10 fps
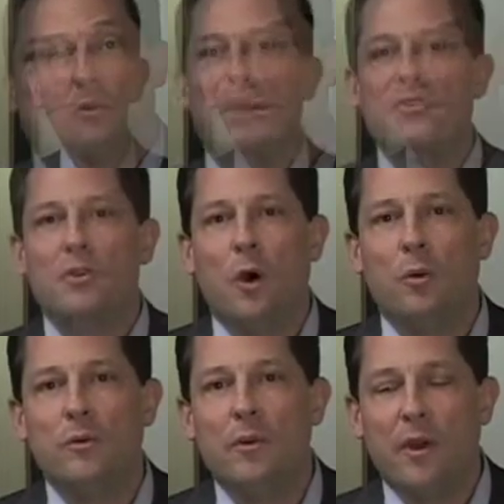I'm best
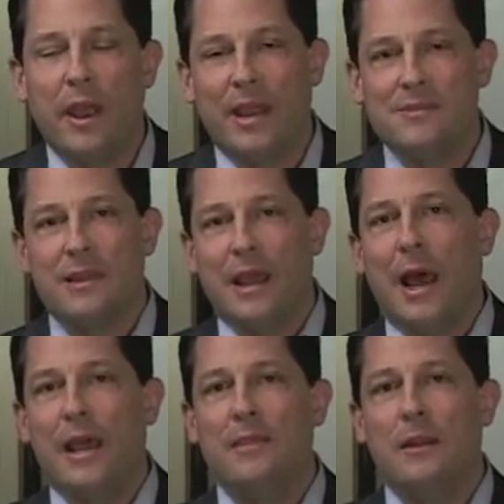known as the
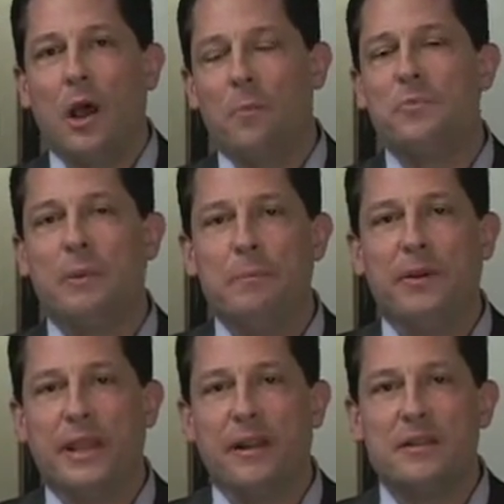guy that helps
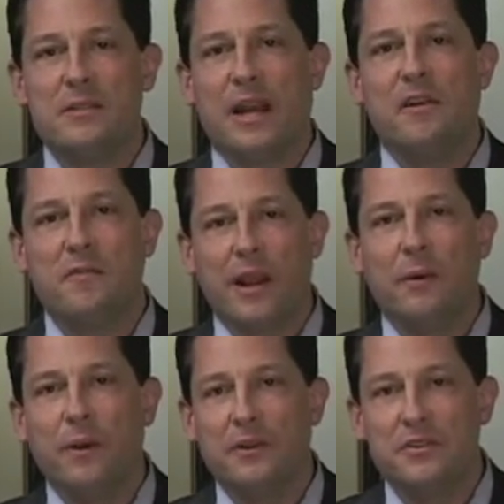people get into
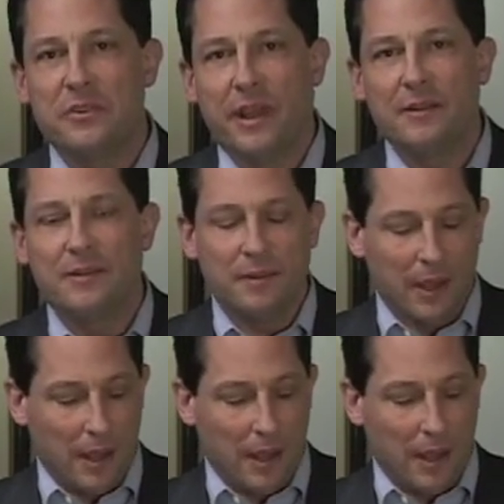set-and-forget real estate.